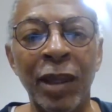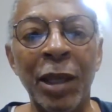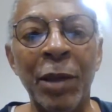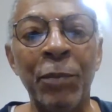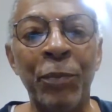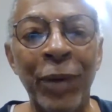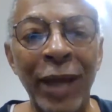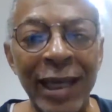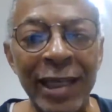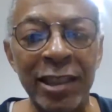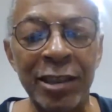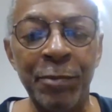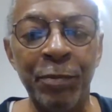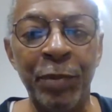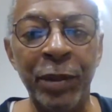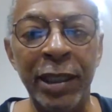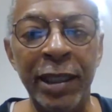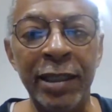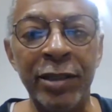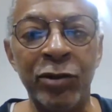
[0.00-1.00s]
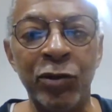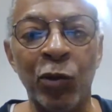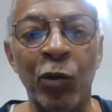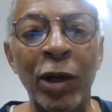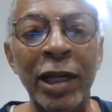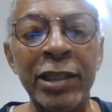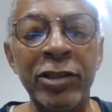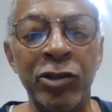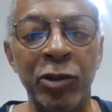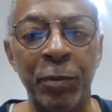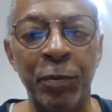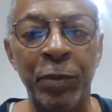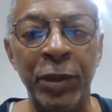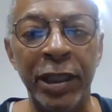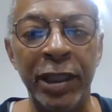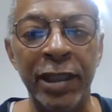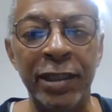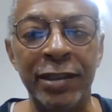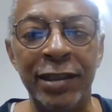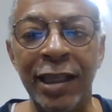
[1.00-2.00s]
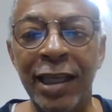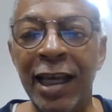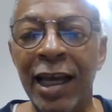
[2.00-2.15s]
pace beads, ranger beads.